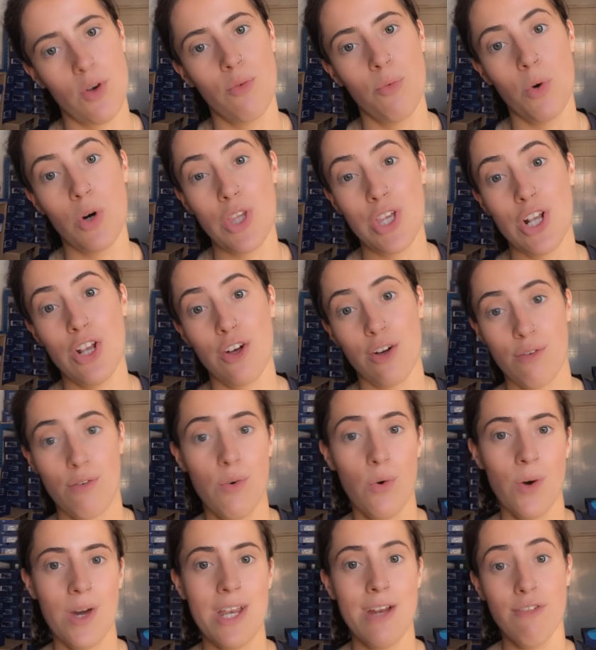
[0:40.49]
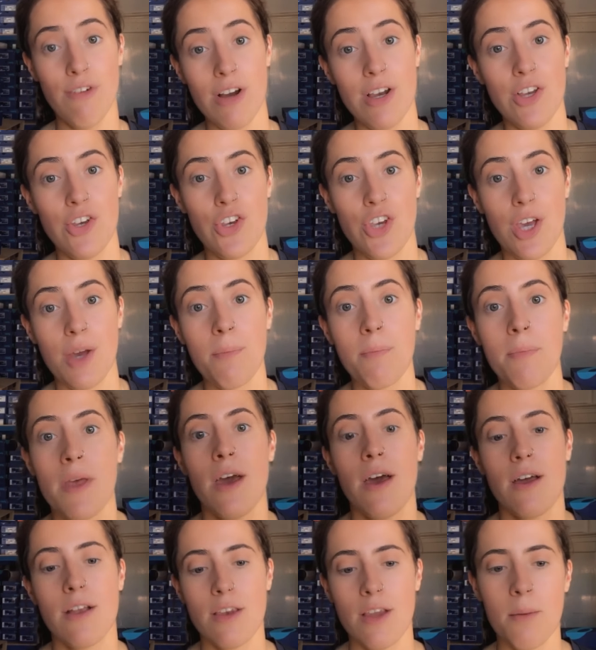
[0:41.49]
of what to look for in a running shoe.
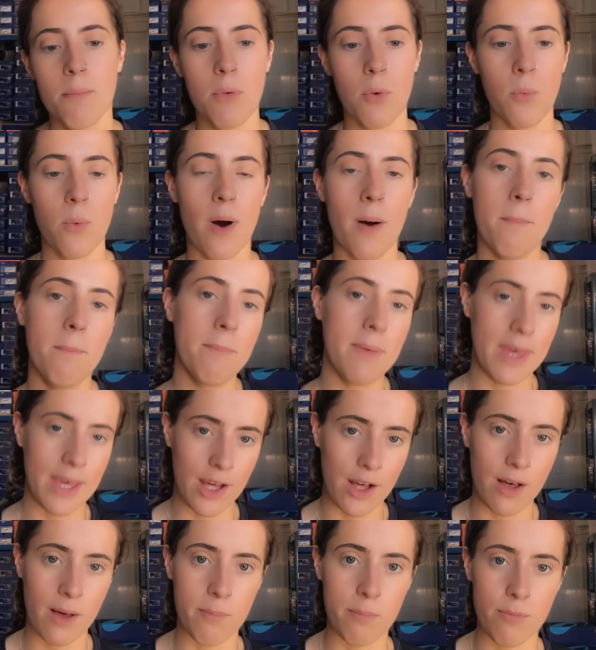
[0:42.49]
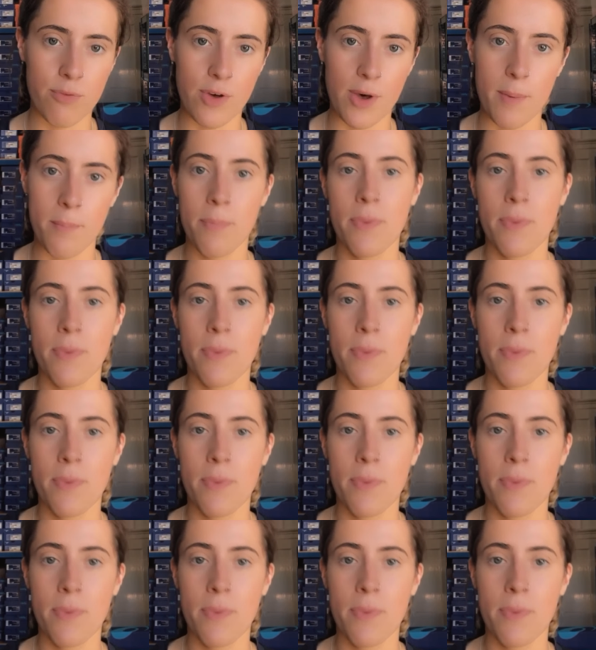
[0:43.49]
Number 1 being comfort.